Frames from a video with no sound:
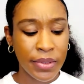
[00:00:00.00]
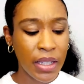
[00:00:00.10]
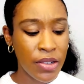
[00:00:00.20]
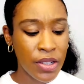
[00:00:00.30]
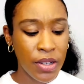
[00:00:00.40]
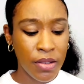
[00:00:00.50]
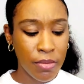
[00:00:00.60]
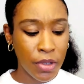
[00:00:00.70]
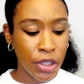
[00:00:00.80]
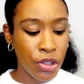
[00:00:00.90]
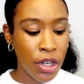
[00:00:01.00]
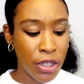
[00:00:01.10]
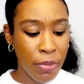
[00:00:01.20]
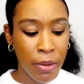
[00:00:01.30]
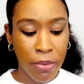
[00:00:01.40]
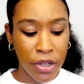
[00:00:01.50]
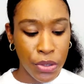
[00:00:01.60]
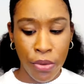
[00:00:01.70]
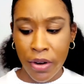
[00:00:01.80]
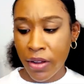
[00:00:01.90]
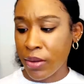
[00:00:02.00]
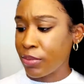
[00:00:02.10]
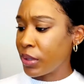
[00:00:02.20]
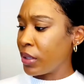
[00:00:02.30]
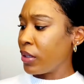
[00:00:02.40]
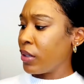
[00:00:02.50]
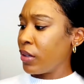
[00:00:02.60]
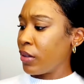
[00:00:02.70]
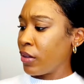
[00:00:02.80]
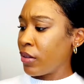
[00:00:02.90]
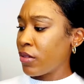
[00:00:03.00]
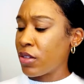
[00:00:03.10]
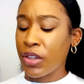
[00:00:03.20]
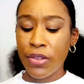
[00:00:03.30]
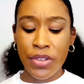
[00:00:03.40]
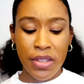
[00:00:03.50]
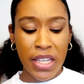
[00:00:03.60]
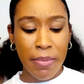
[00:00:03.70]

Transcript: I just took some construction paper and tore it up. Still gives you the same